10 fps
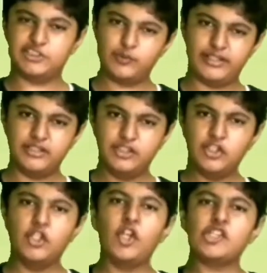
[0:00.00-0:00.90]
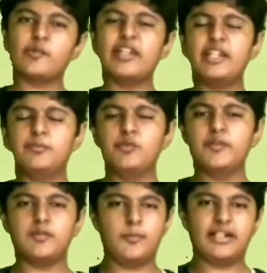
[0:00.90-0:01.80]
square. So we can remove
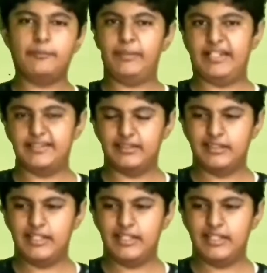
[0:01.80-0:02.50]
it from a comparison.